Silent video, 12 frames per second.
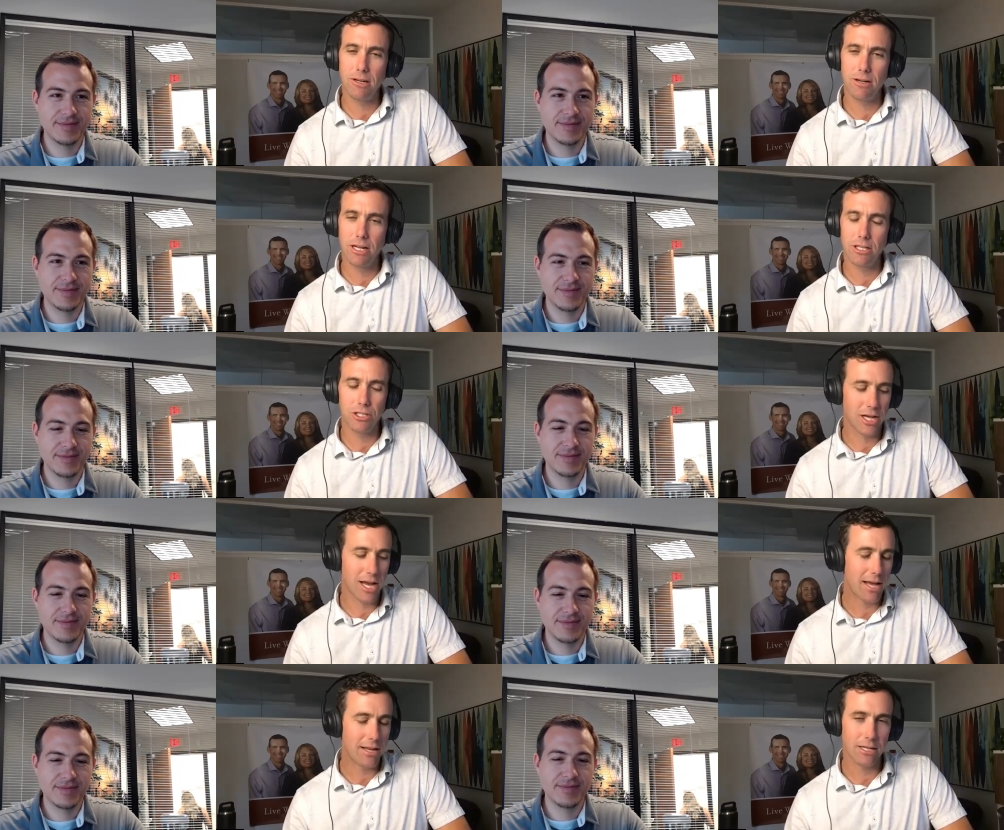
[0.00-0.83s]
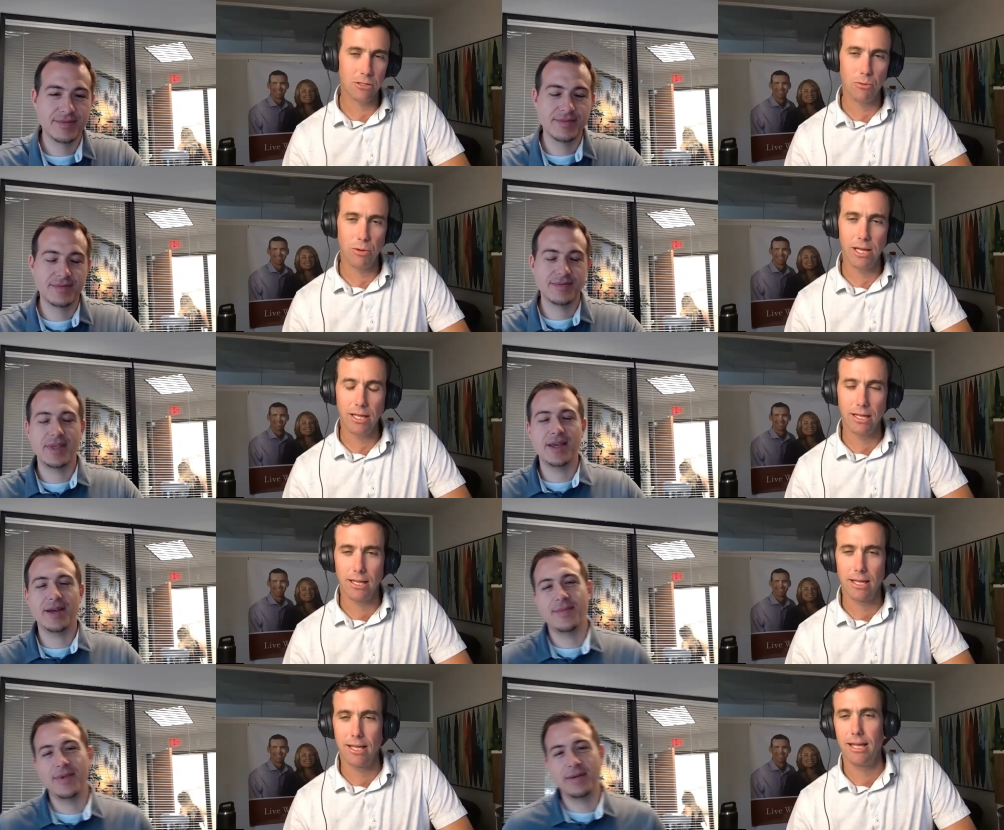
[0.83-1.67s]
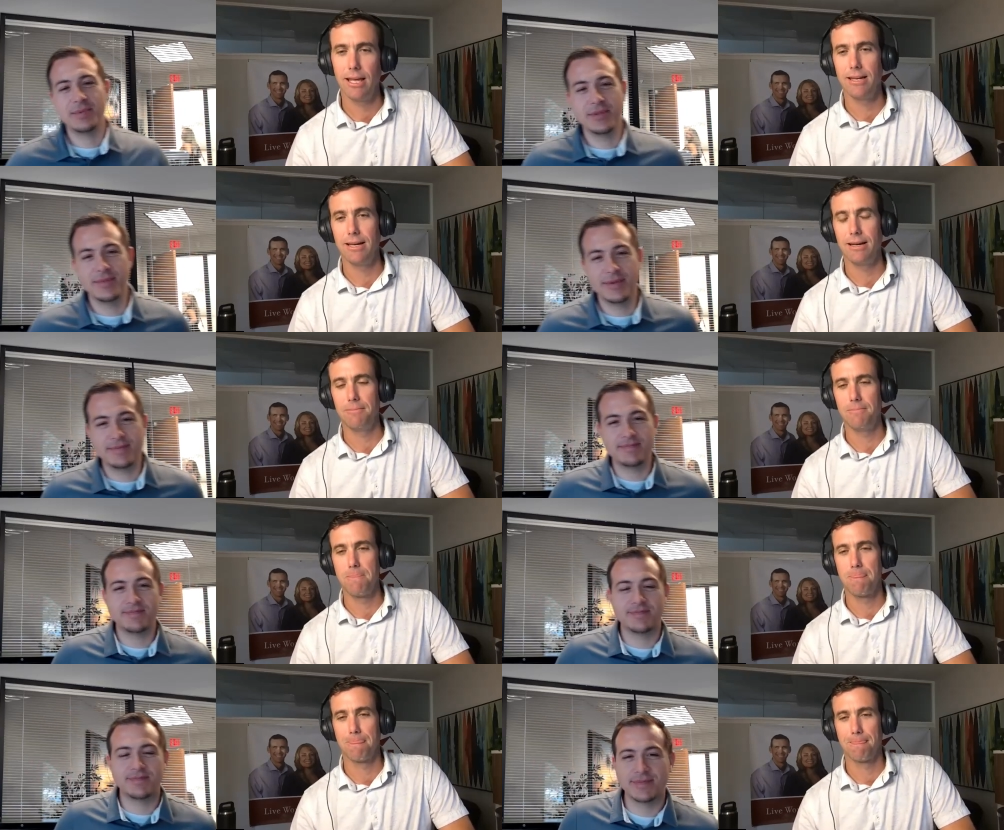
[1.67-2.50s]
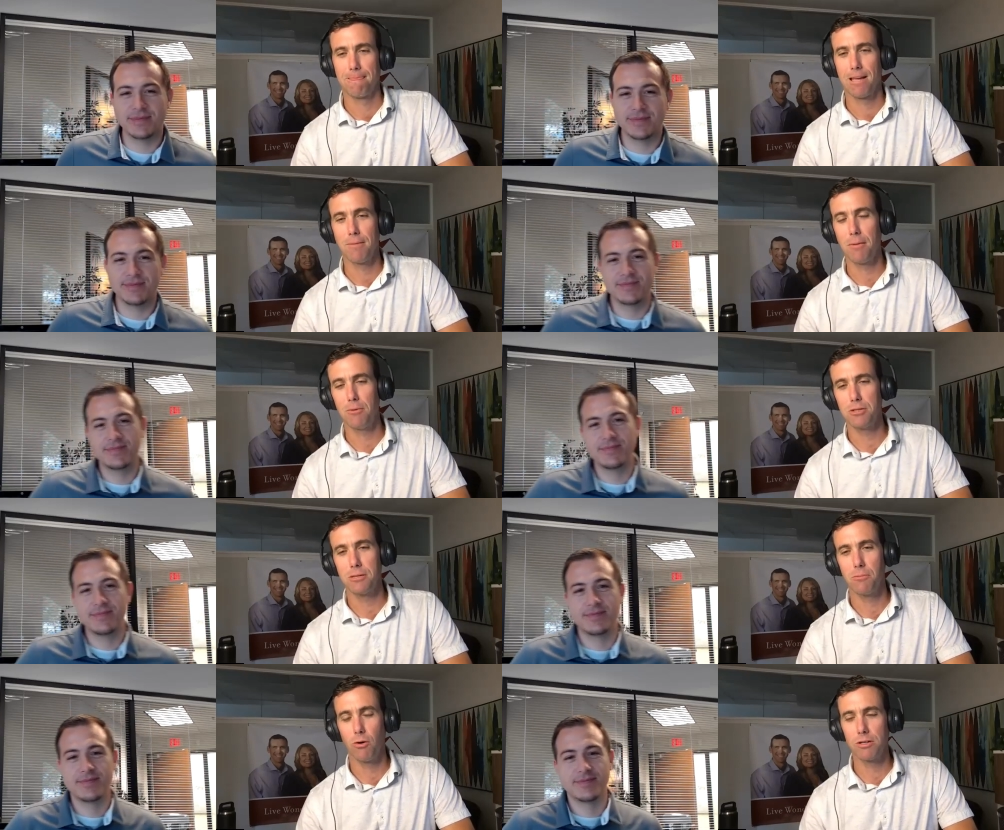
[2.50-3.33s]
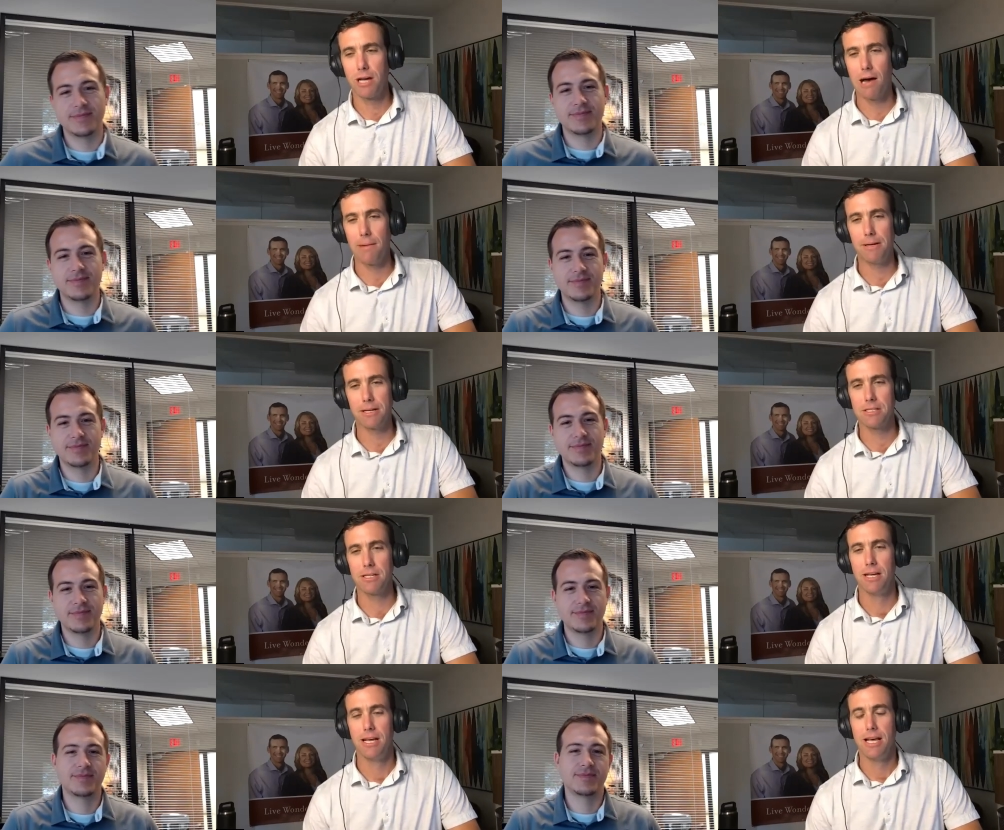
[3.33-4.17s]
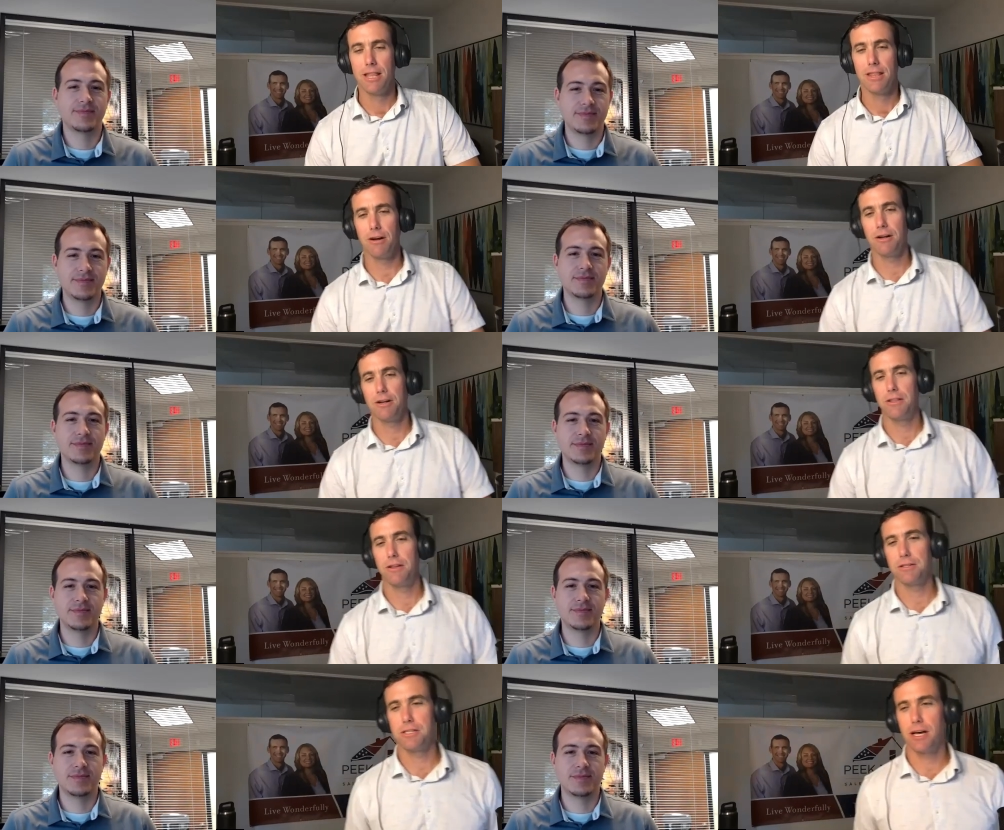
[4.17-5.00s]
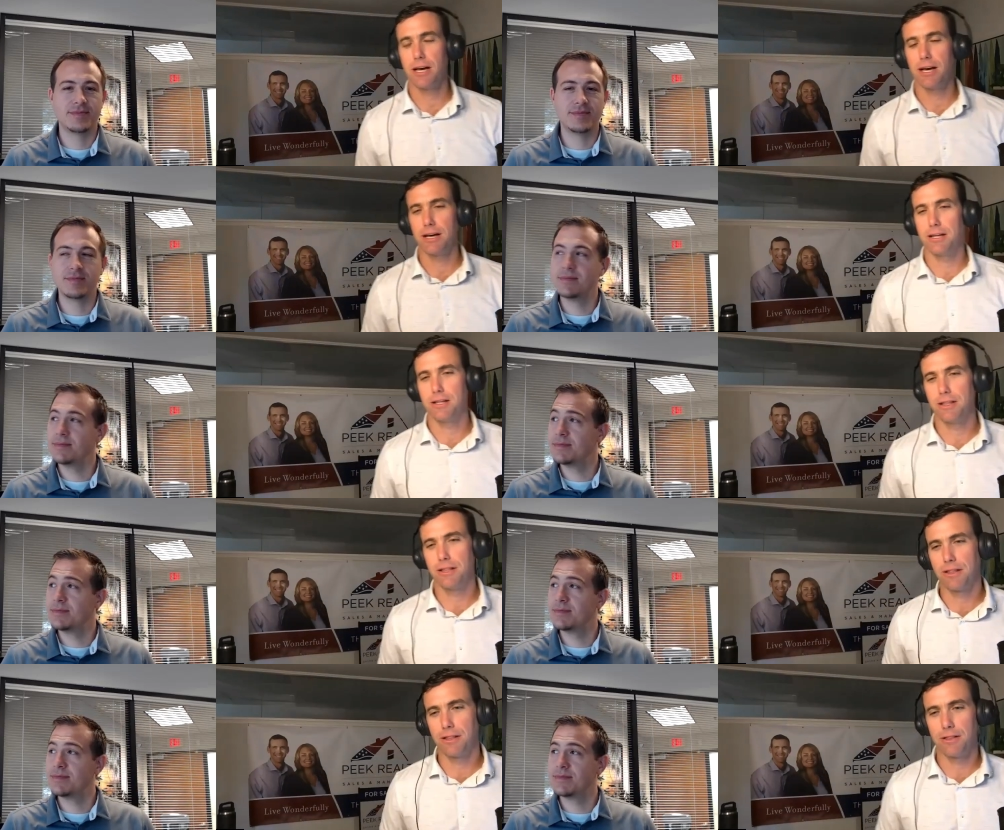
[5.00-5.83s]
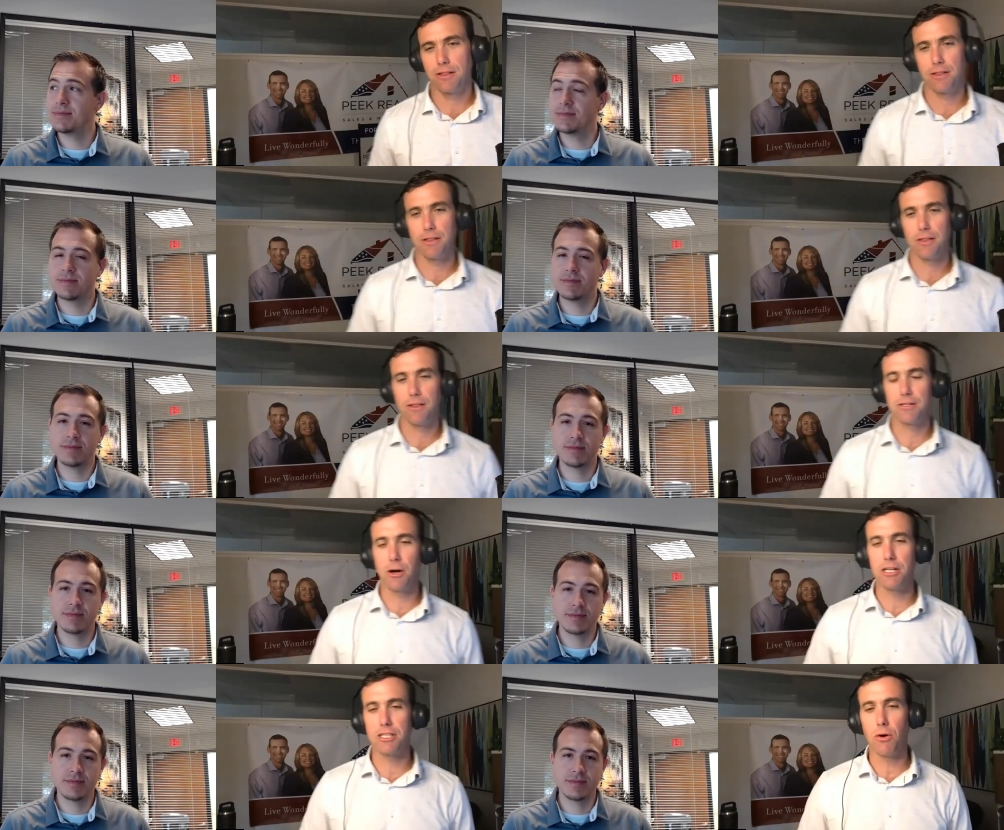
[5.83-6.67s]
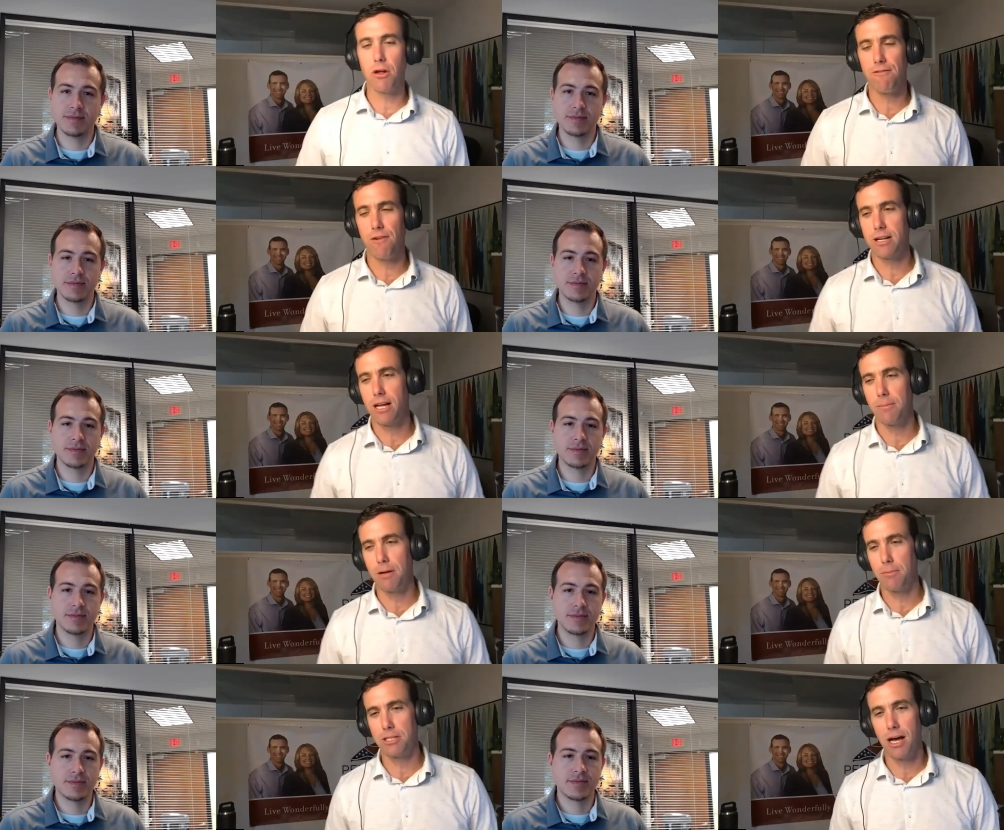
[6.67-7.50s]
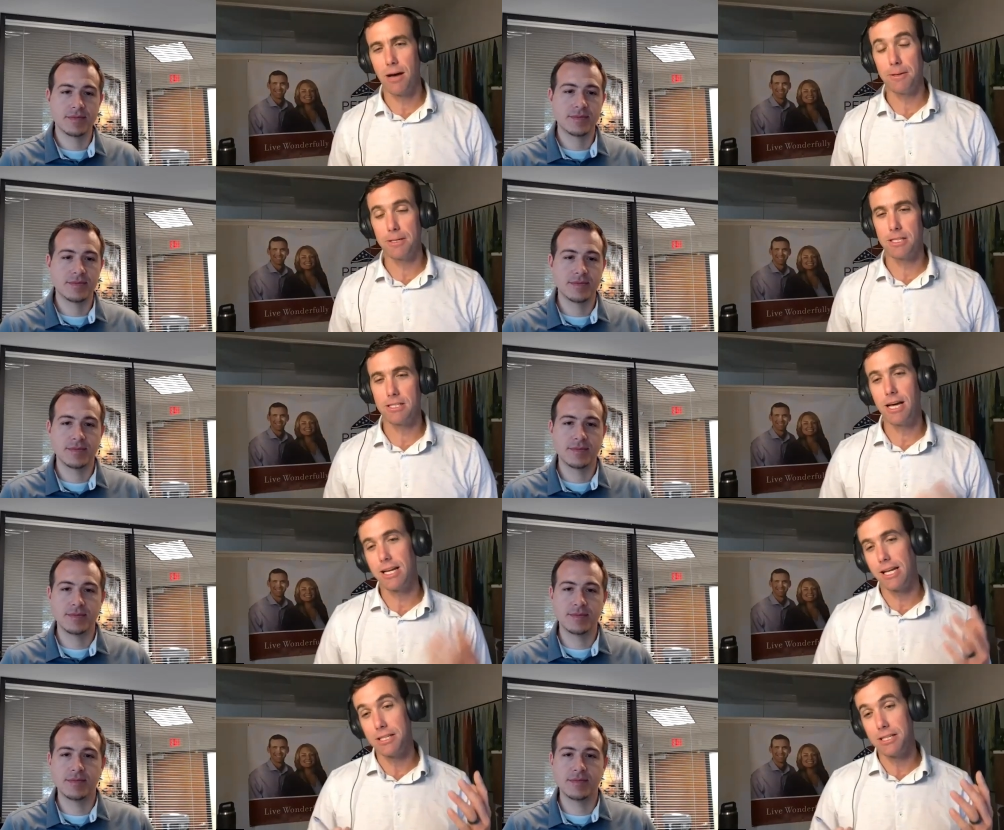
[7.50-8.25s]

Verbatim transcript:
Speaker 1: our next chat next week. Yeah, absolutely. And um, coming up with some more topics. There there's a there's it's always fun coming up with topics. It's not